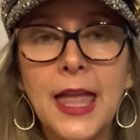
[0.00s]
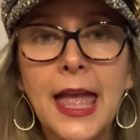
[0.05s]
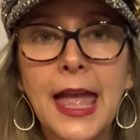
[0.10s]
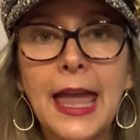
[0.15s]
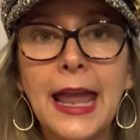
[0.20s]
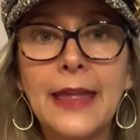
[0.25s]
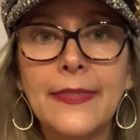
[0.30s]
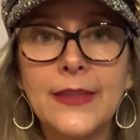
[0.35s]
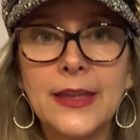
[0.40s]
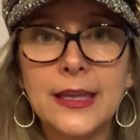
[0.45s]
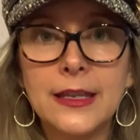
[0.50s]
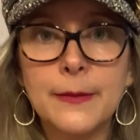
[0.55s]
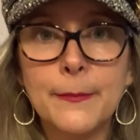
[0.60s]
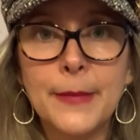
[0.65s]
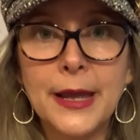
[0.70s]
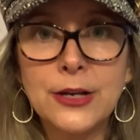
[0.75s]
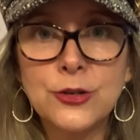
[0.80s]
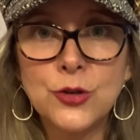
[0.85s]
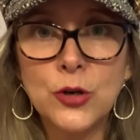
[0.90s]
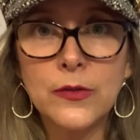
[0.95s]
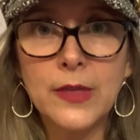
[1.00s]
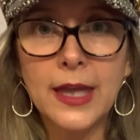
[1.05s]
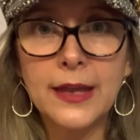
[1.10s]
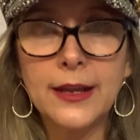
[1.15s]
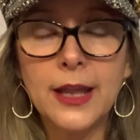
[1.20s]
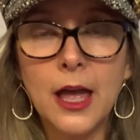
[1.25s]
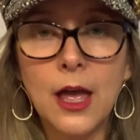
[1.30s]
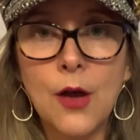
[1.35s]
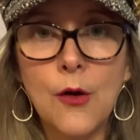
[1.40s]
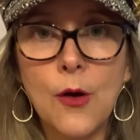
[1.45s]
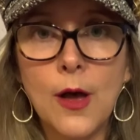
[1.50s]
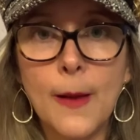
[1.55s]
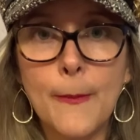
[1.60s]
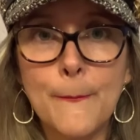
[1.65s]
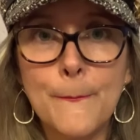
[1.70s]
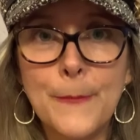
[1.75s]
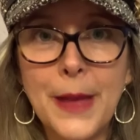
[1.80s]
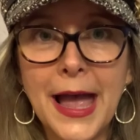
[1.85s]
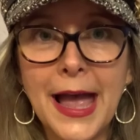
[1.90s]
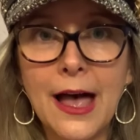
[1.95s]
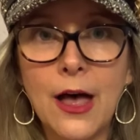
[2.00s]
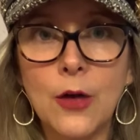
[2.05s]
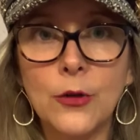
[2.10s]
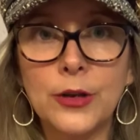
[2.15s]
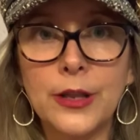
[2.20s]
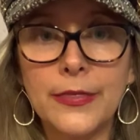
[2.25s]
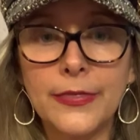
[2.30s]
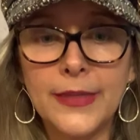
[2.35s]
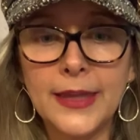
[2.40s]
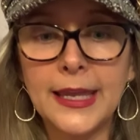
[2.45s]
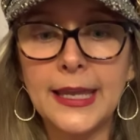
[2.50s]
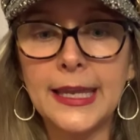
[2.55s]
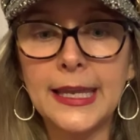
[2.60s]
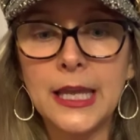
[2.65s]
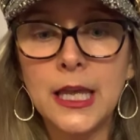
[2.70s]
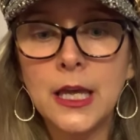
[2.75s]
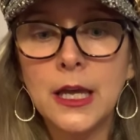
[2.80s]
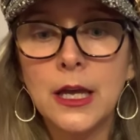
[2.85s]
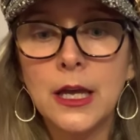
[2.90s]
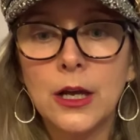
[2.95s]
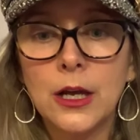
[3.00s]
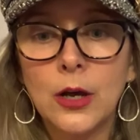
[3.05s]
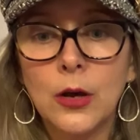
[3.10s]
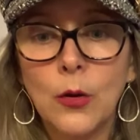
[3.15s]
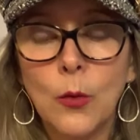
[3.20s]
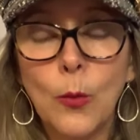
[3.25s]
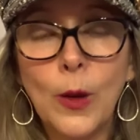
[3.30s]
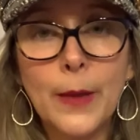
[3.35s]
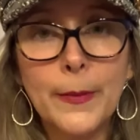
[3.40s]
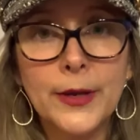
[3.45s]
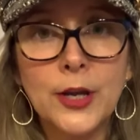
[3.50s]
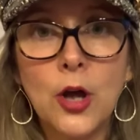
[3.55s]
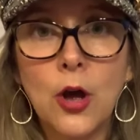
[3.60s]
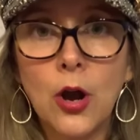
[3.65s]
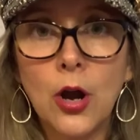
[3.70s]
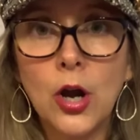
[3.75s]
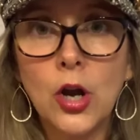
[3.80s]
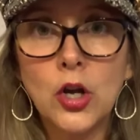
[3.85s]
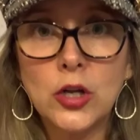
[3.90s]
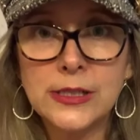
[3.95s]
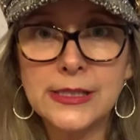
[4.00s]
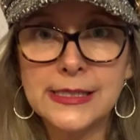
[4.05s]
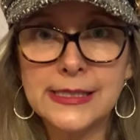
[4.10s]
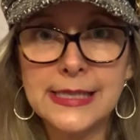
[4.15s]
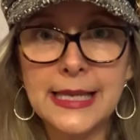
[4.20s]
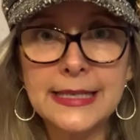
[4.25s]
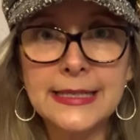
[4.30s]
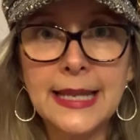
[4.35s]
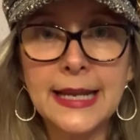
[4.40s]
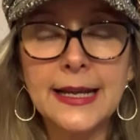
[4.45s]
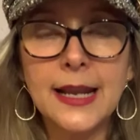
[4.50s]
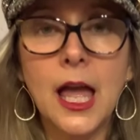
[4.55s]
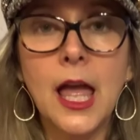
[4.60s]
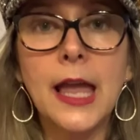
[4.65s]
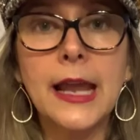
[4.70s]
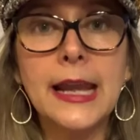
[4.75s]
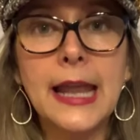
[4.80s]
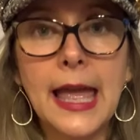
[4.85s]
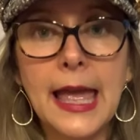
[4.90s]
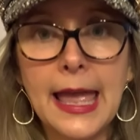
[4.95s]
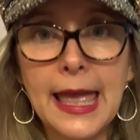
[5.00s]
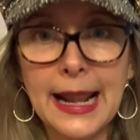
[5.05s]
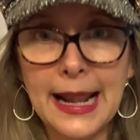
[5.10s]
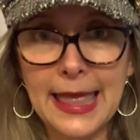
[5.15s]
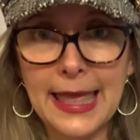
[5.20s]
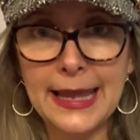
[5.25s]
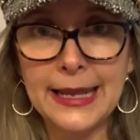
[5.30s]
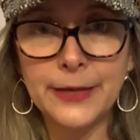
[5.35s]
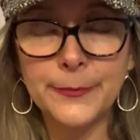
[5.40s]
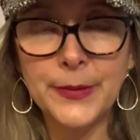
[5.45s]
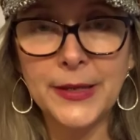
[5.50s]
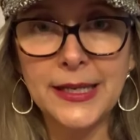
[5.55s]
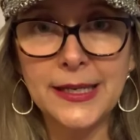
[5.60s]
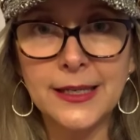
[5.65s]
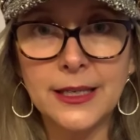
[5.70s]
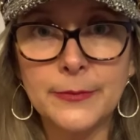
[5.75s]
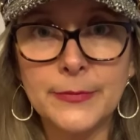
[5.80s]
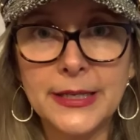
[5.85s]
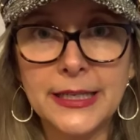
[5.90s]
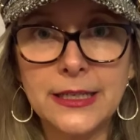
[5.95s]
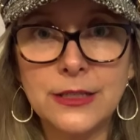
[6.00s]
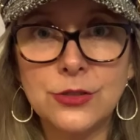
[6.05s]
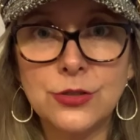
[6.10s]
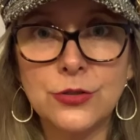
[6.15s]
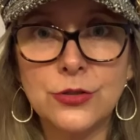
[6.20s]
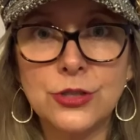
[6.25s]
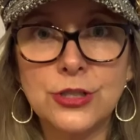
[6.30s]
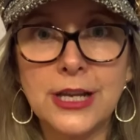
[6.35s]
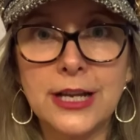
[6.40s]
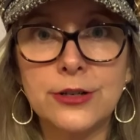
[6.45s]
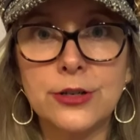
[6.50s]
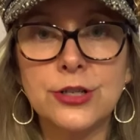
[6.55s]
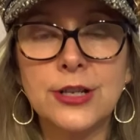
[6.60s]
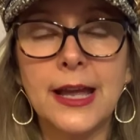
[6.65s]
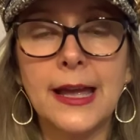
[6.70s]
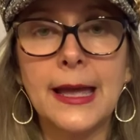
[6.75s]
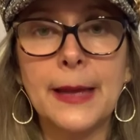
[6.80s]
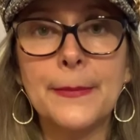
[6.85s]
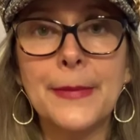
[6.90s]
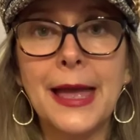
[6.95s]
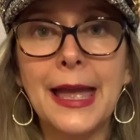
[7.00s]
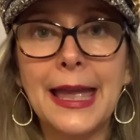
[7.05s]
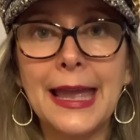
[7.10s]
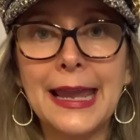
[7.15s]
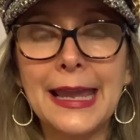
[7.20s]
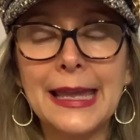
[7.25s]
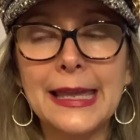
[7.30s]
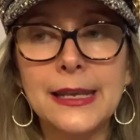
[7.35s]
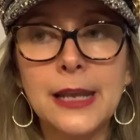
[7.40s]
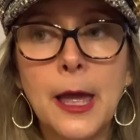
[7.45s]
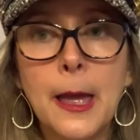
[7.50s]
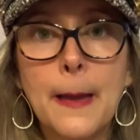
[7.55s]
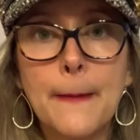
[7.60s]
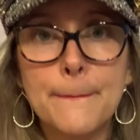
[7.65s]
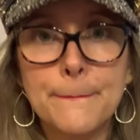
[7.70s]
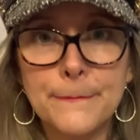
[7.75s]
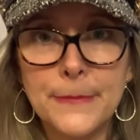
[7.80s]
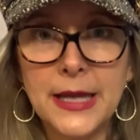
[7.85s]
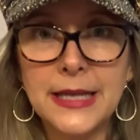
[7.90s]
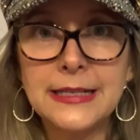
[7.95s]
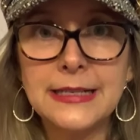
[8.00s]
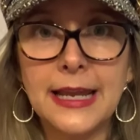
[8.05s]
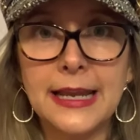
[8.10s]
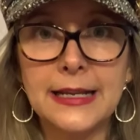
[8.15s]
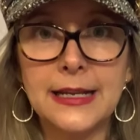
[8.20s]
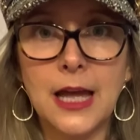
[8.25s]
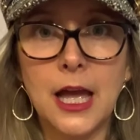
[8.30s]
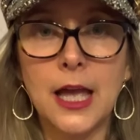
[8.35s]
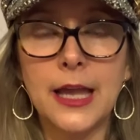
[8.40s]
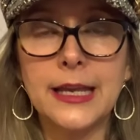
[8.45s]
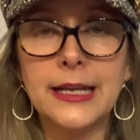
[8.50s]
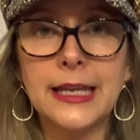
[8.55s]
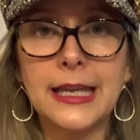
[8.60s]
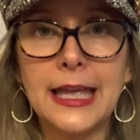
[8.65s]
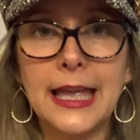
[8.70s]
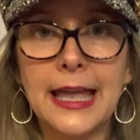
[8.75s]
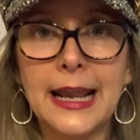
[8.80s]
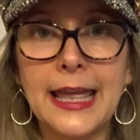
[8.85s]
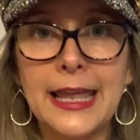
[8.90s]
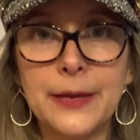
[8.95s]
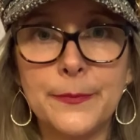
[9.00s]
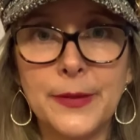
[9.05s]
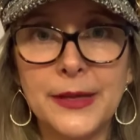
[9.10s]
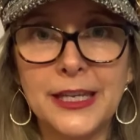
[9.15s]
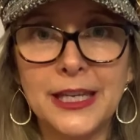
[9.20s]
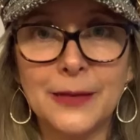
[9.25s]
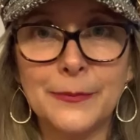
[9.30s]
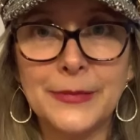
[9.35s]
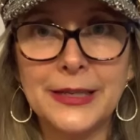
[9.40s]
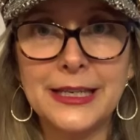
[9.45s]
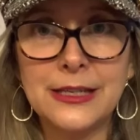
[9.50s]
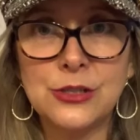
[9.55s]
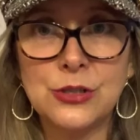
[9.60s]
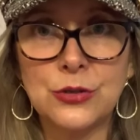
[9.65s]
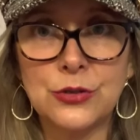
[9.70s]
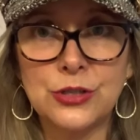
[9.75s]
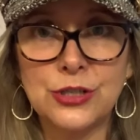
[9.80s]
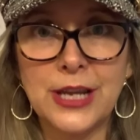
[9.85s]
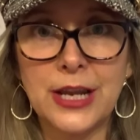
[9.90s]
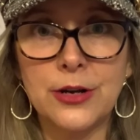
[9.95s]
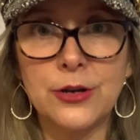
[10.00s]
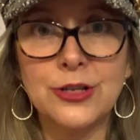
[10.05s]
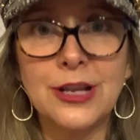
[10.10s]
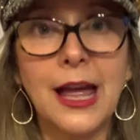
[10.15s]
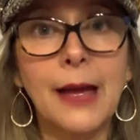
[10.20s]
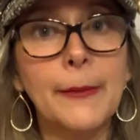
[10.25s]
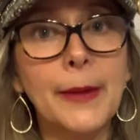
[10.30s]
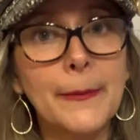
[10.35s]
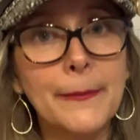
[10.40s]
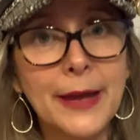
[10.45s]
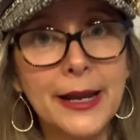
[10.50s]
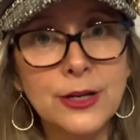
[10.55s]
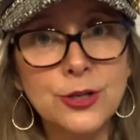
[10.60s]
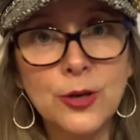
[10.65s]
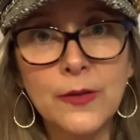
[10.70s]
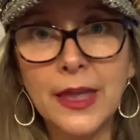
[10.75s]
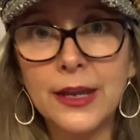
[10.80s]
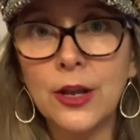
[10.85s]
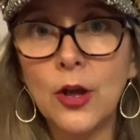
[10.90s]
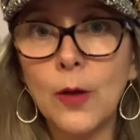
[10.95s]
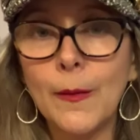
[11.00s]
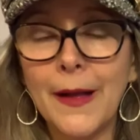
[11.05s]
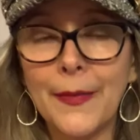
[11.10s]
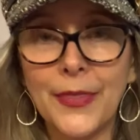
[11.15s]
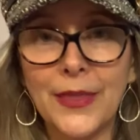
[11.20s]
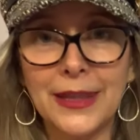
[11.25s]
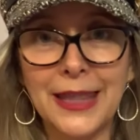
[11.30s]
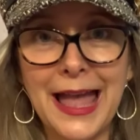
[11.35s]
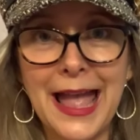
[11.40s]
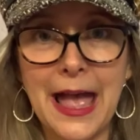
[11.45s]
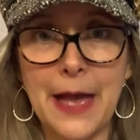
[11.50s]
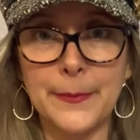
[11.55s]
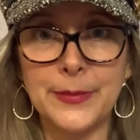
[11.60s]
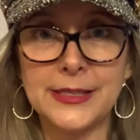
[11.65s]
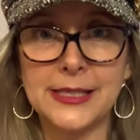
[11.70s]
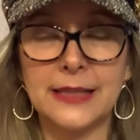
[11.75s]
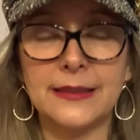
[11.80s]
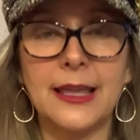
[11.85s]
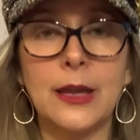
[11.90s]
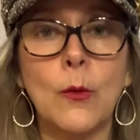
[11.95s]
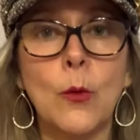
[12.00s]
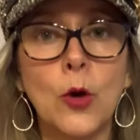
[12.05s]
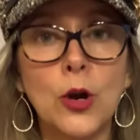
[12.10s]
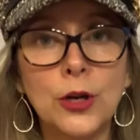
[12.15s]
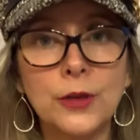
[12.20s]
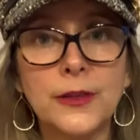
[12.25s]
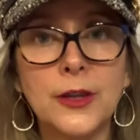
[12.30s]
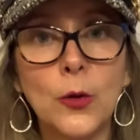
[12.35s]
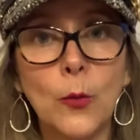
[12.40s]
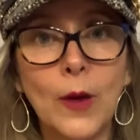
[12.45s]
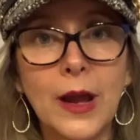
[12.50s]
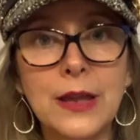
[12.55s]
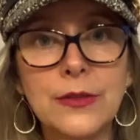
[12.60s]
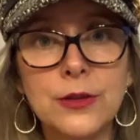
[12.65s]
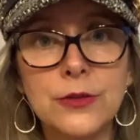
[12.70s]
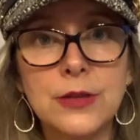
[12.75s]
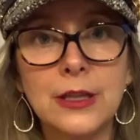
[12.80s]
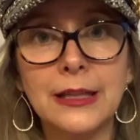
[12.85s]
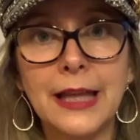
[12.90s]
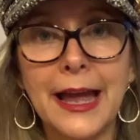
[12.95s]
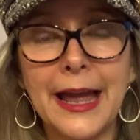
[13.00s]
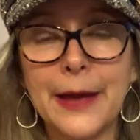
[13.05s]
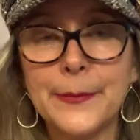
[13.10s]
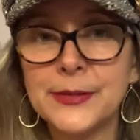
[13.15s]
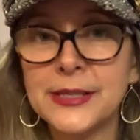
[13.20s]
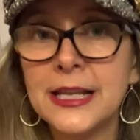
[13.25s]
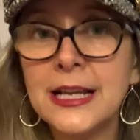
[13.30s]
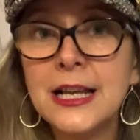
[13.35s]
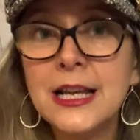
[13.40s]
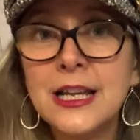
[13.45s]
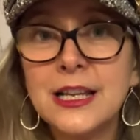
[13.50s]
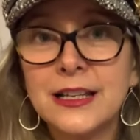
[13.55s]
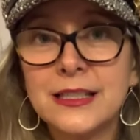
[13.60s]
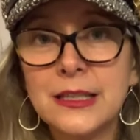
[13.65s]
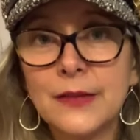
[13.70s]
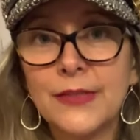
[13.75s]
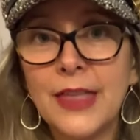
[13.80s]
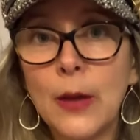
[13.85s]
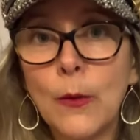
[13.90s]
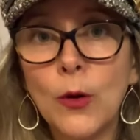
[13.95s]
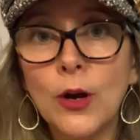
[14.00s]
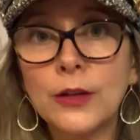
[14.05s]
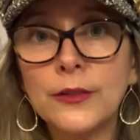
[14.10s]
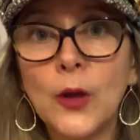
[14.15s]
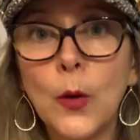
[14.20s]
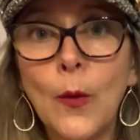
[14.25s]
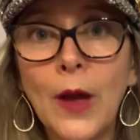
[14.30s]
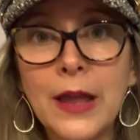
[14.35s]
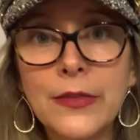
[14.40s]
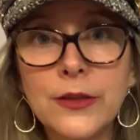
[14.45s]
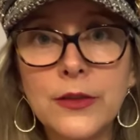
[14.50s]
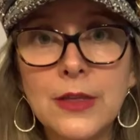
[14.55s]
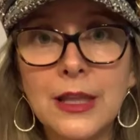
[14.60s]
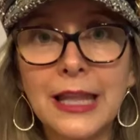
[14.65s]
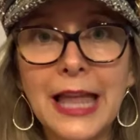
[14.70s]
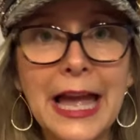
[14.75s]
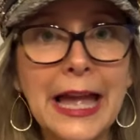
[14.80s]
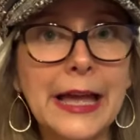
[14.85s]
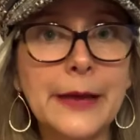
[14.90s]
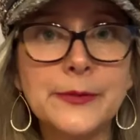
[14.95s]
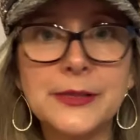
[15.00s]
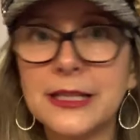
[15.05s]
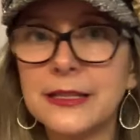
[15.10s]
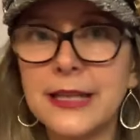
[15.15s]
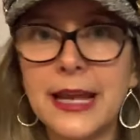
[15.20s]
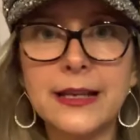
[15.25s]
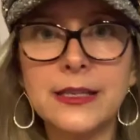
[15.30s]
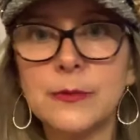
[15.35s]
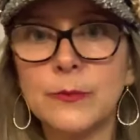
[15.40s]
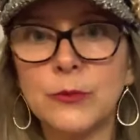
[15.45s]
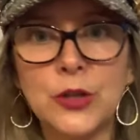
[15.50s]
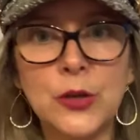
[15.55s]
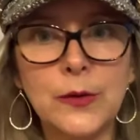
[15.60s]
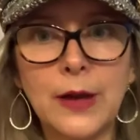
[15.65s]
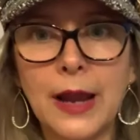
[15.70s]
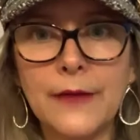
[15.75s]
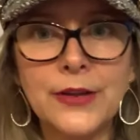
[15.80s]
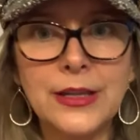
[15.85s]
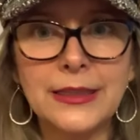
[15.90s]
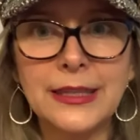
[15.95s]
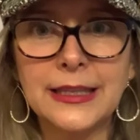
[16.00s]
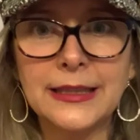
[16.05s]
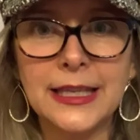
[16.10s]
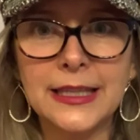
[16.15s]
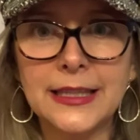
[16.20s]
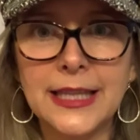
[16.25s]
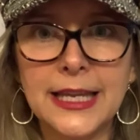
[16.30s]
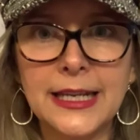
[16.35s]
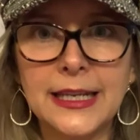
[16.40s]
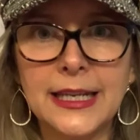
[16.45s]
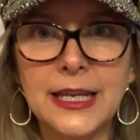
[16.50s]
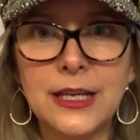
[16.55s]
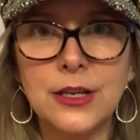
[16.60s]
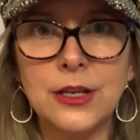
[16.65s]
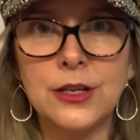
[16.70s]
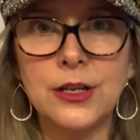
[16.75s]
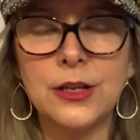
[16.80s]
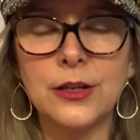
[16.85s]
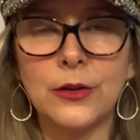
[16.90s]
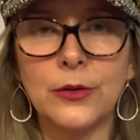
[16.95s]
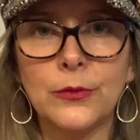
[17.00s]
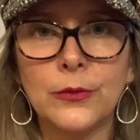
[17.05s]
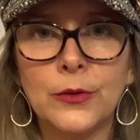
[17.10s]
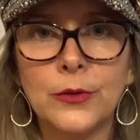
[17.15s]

And then make sure they know about the webinar on Sunday night at 8 p.m. Eastern Standard Time and Monday night at 8 p.m. Eastern Standard Time and make sure they know about the laps, that they work their way through the laps. Because if they work their way through the laps, it takes them through everything that they need to do.